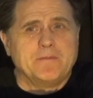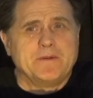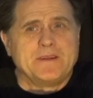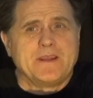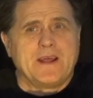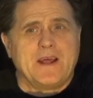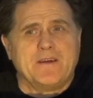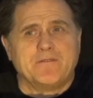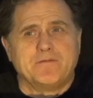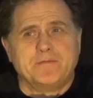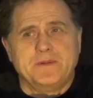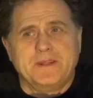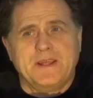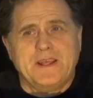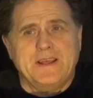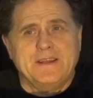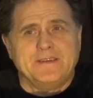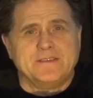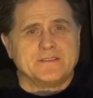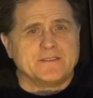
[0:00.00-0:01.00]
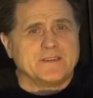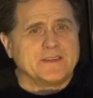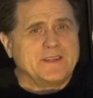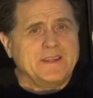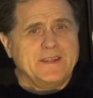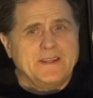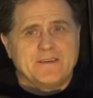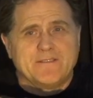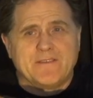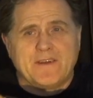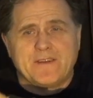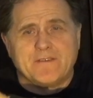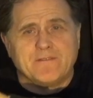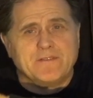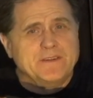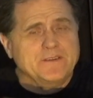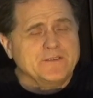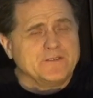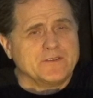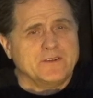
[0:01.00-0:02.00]
down from the ages, like you hear other
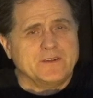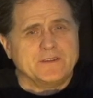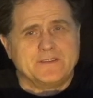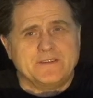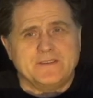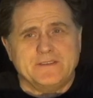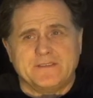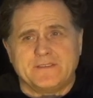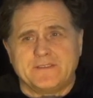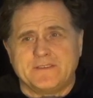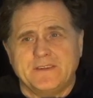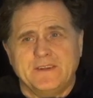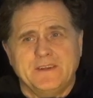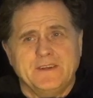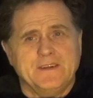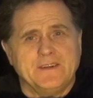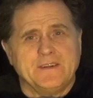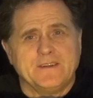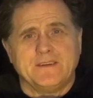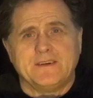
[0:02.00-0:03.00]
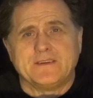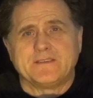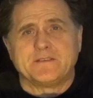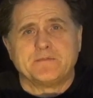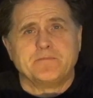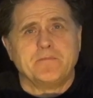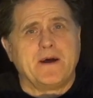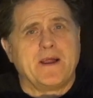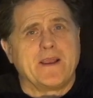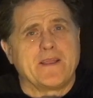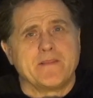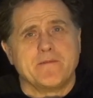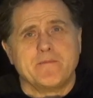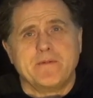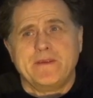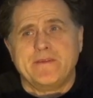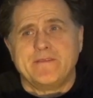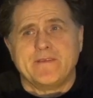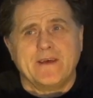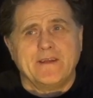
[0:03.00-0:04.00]
researchers, a lot smarter than
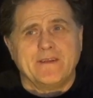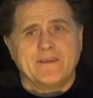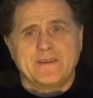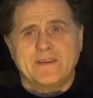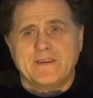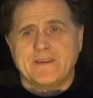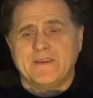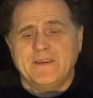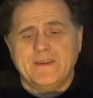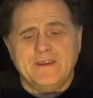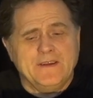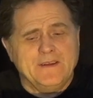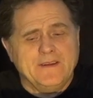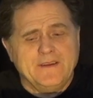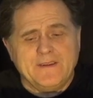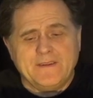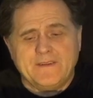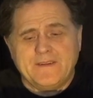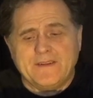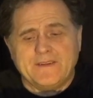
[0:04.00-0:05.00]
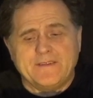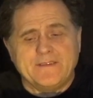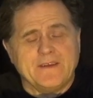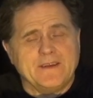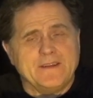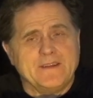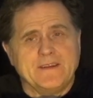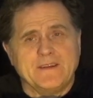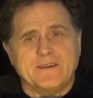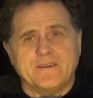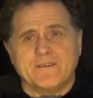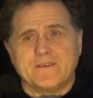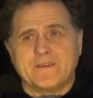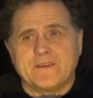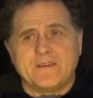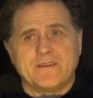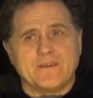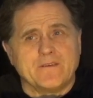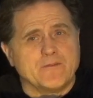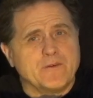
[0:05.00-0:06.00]
me, telling you that you know,
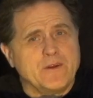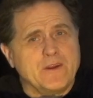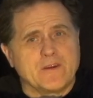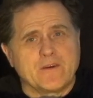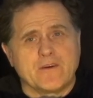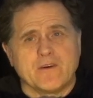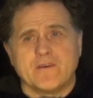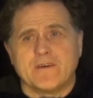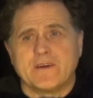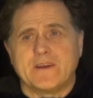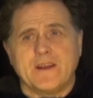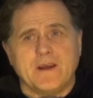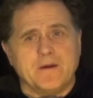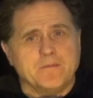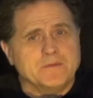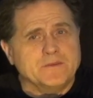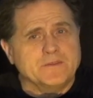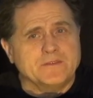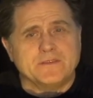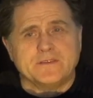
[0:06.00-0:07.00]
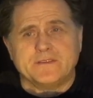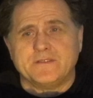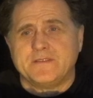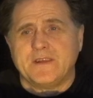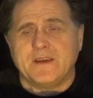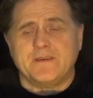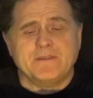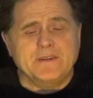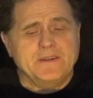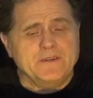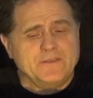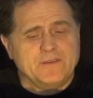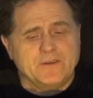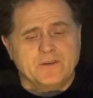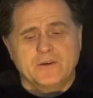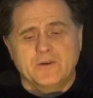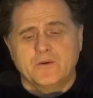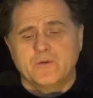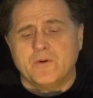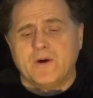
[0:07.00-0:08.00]
the reoccurring numbers are
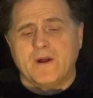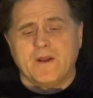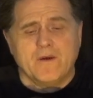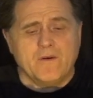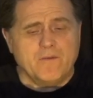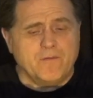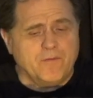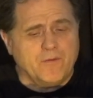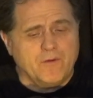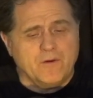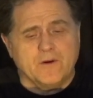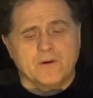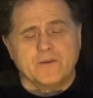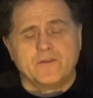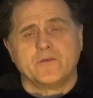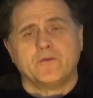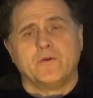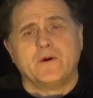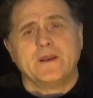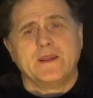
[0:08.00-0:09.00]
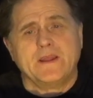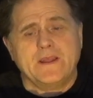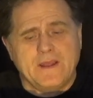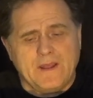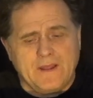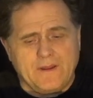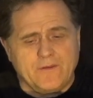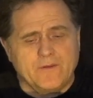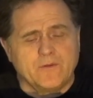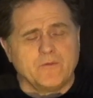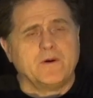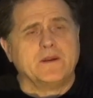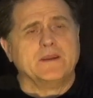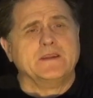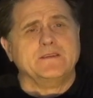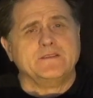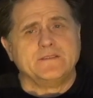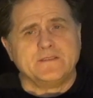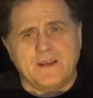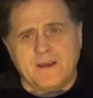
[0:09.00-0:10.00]
72, 104, 28,
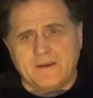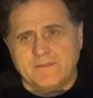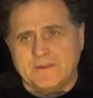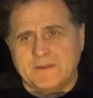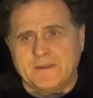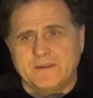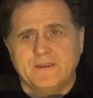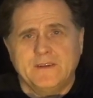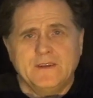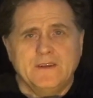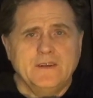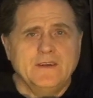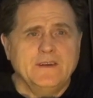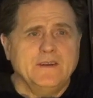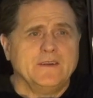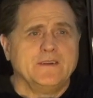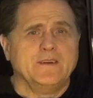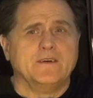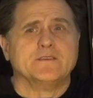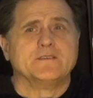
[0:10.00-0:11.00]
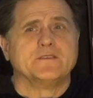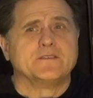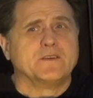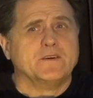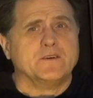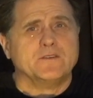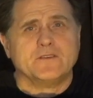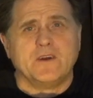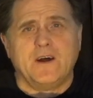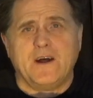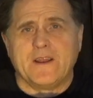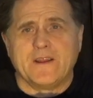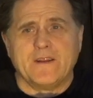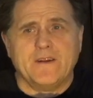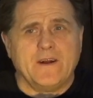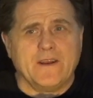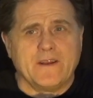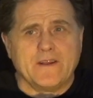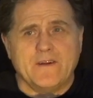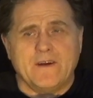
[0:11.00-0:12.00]
27. You know, it just goes on and
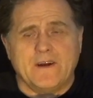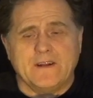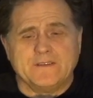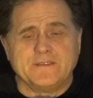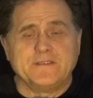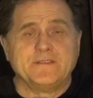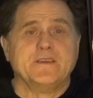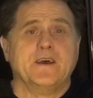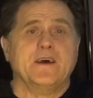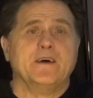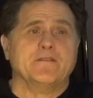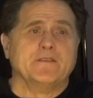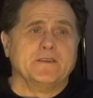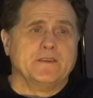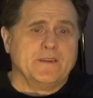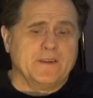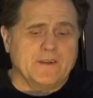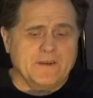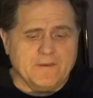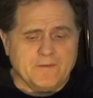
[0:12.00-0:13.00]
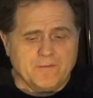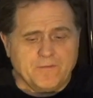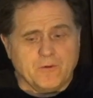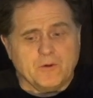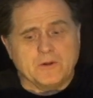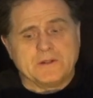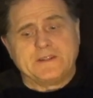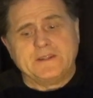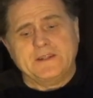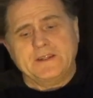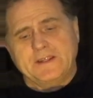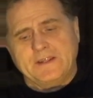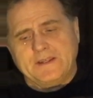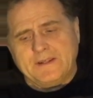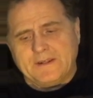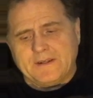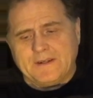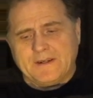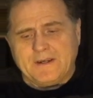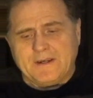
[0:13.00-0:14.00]
on and on. 7, you know, 14.